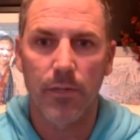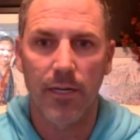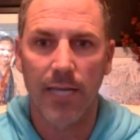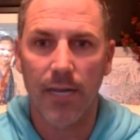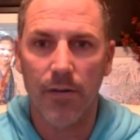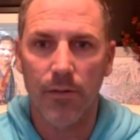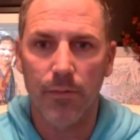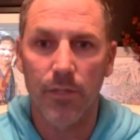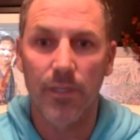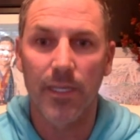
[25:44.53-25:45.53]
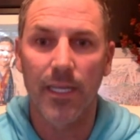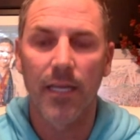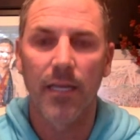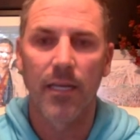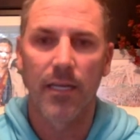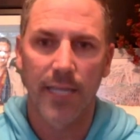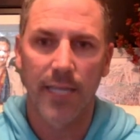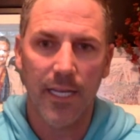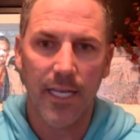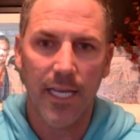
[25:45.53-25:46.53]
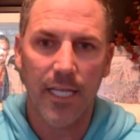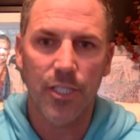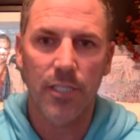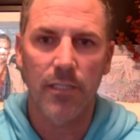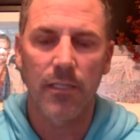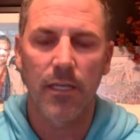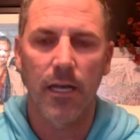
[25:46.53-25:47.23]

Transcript: accountability, dedication.